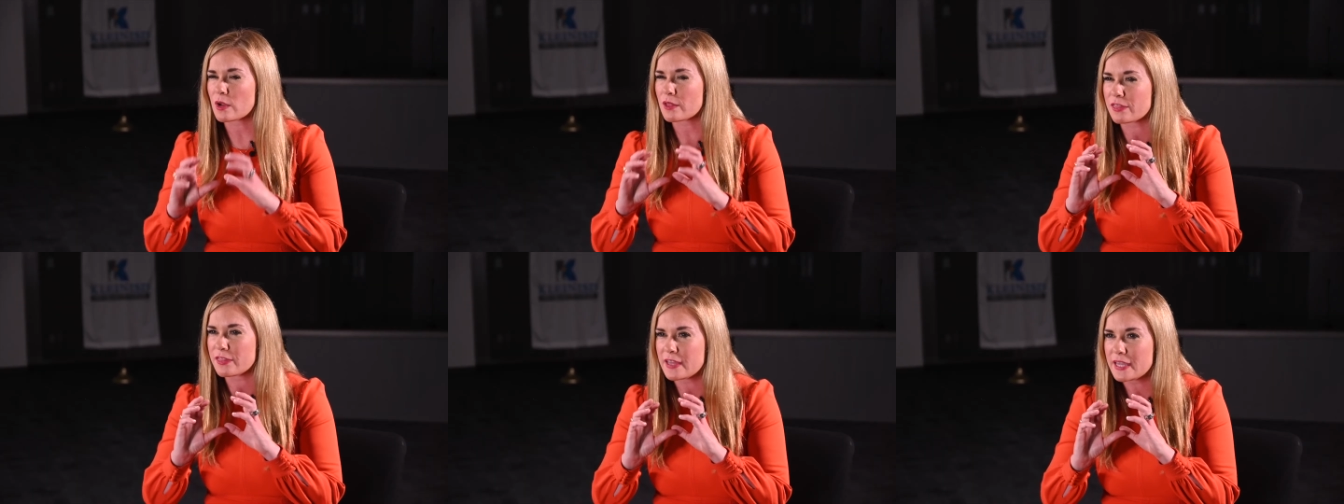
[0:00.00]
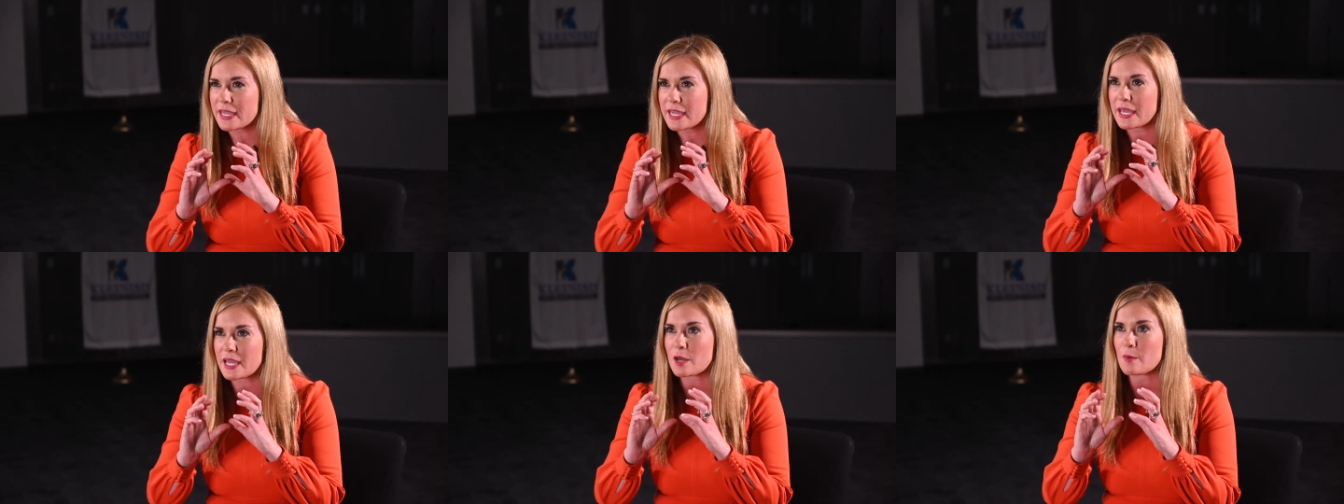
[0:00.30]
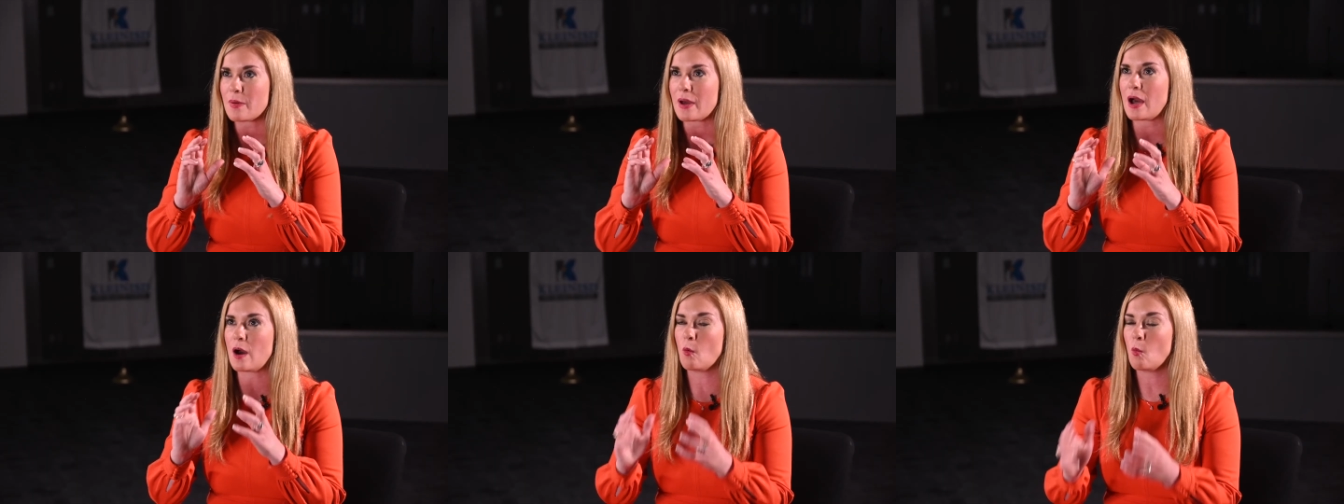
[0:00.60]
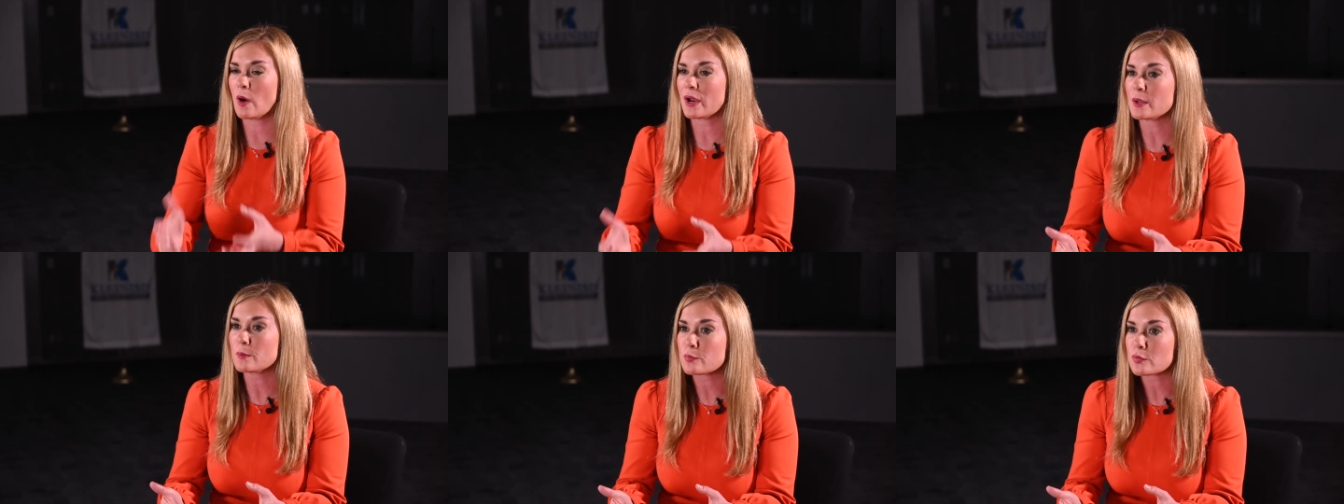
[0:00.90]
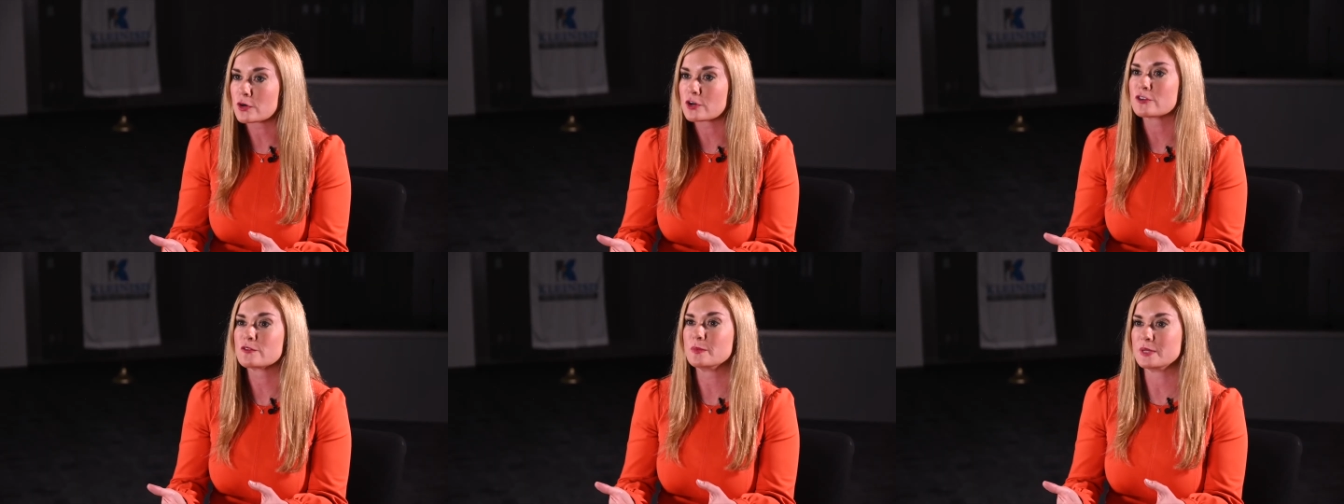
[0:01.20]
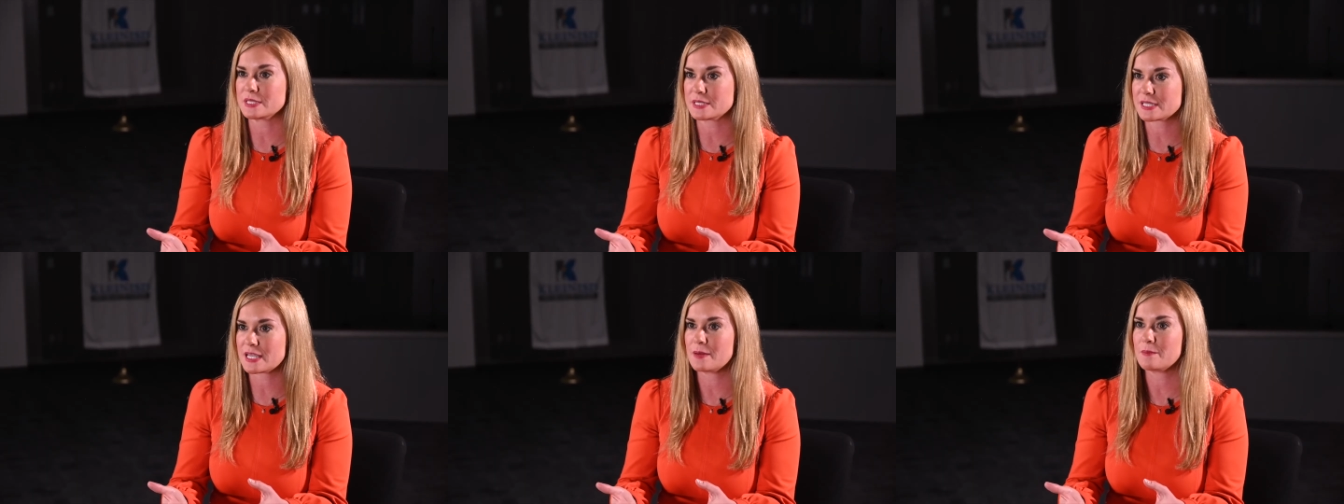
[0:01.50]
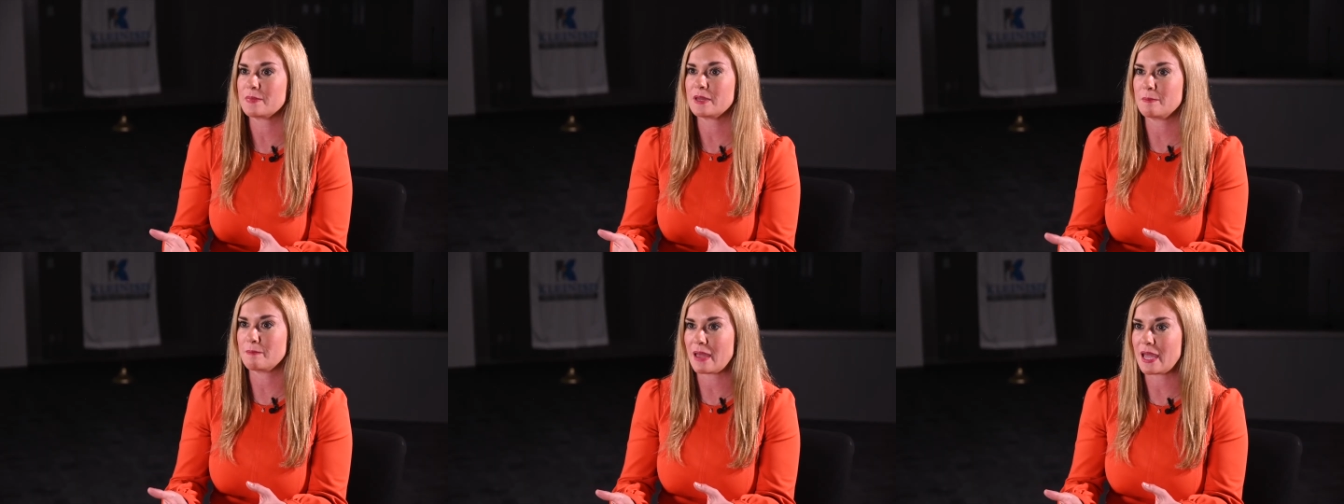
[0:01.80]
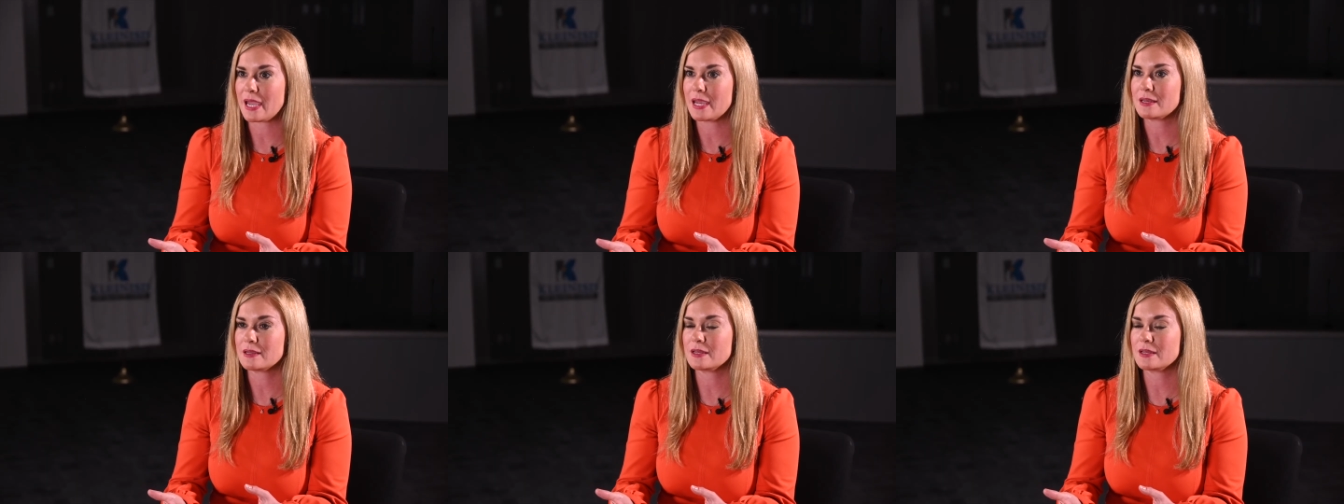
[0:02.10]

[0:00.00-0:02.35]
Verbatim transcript: thinking about what improvements can be made.